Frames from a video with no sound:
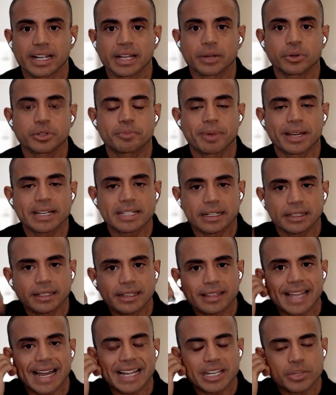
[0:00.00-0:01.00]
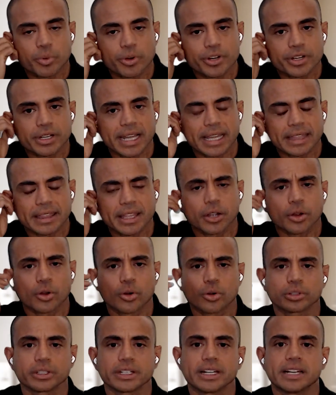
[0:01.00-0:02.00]
It was basically, that's where you get the
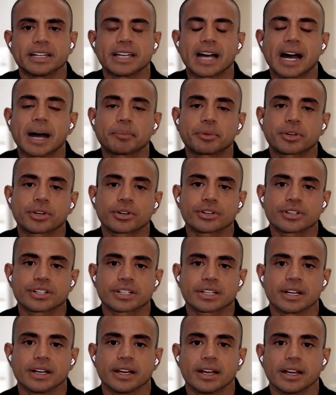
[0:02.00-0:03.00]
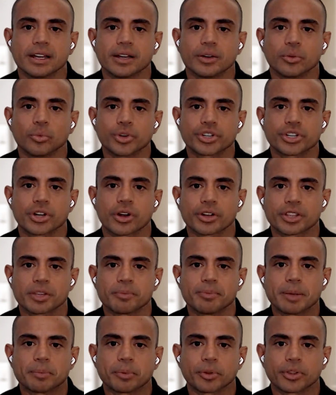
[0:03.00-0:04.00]
early adopters, which are the
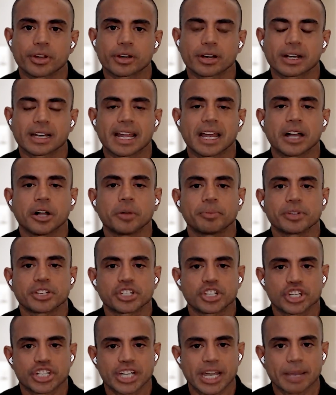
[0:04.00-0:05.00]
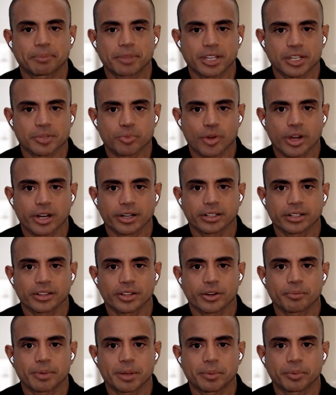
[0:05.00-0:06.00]
people that are going to help us shape this product, that
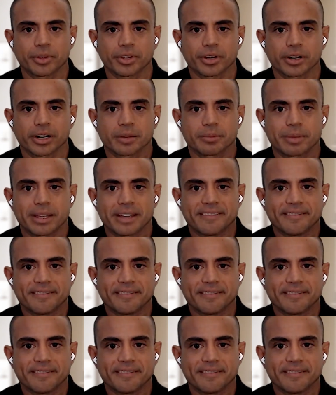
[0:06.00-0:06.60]
are people that are going to be